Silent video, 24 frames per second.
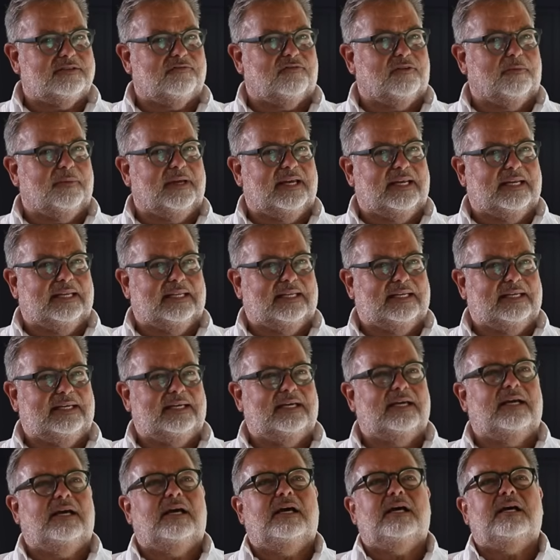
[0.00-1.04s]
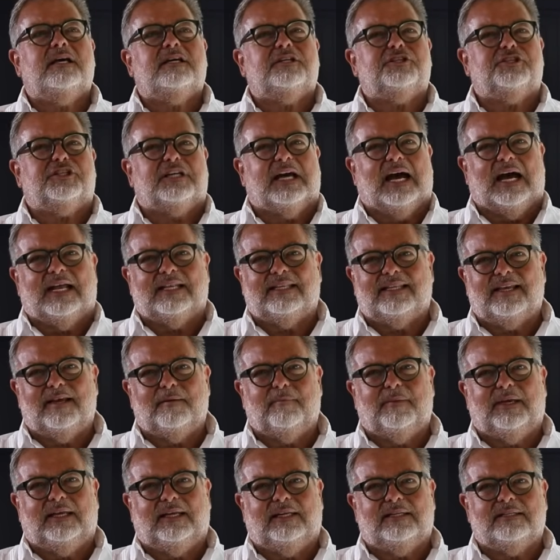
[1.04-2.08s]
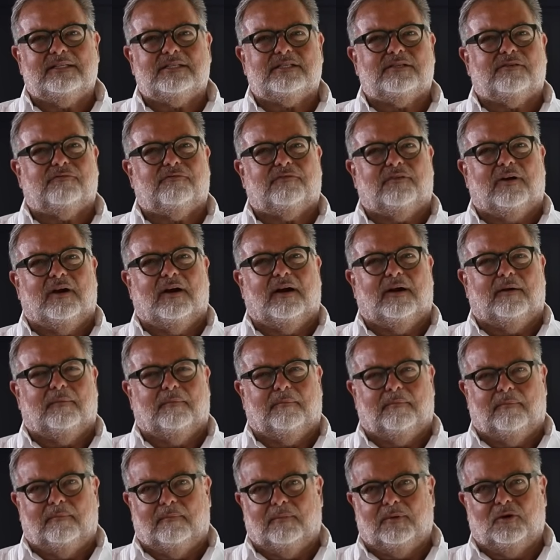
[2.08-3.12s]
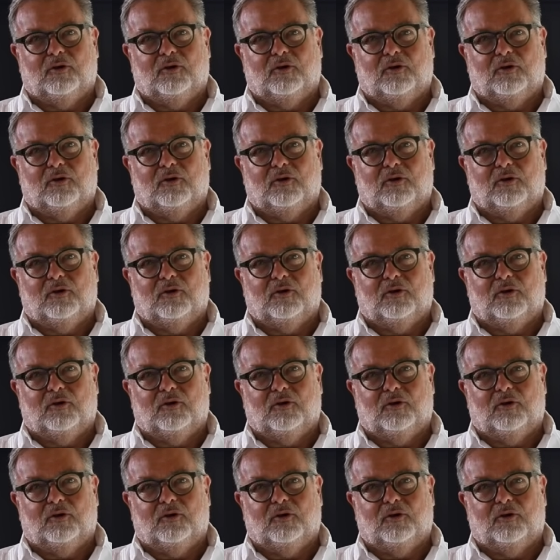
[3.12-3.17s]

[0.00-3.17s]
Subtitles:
from Italy, Gigante beans from